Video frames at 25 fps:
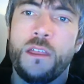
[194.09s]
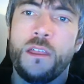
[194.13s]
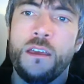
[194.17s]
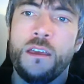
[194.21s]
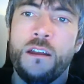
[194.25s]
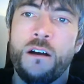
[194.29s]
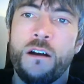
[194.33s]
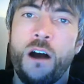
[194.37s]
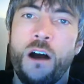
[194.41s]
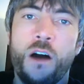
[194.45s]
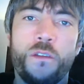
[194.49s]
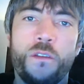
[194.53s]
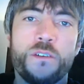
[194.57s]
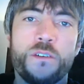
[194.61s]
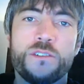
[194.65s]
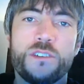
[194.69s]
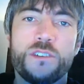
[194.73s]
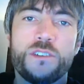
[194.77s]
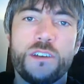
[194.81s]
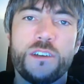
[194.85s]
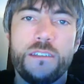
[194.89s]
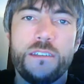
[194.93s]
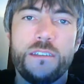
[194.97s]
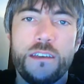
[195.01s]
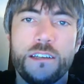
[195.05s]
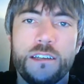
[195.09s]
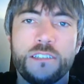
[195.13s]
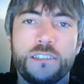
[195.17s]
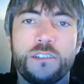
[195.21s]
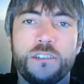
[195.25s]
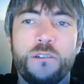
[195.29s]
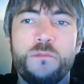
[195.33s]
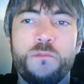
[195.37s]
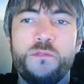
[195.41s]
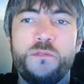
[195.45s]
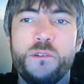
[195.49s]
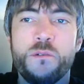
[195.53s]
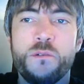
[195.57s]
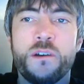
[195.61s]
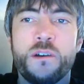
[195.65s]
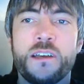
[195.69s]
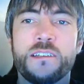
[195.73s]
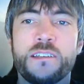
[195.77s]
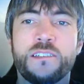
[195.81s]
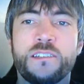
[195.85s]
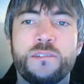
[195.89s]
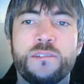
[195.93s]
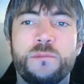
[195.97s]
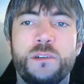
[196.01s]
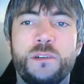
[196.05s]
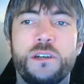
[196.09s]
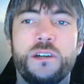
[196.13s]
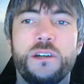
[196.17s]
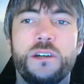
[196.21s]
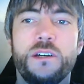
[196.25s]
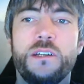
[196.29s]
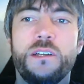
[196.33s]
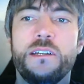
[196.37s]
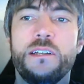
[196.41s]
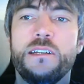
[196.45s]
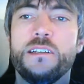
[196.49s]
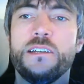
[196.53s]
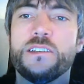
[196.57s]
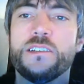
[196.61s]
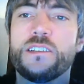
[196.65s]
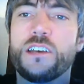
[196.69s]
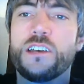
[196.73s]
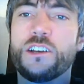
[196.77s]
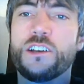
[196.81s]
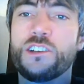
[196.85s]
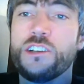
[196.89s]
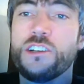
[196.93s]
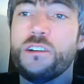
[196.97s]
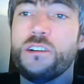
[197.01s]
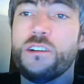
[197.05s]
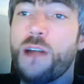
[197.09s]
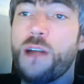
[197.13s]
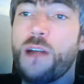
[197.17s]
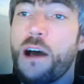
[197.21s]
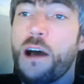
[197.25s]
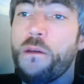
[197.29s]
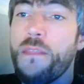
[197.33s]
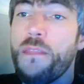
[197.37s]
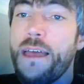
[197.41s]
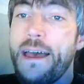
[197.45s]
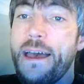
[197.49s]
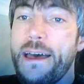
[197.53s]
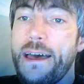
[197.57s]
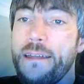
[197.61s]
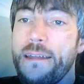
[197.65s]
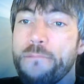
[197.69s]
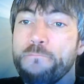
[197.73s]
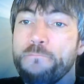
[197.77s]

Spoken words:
all those good things. Hopefully we'll get some good discussion around that.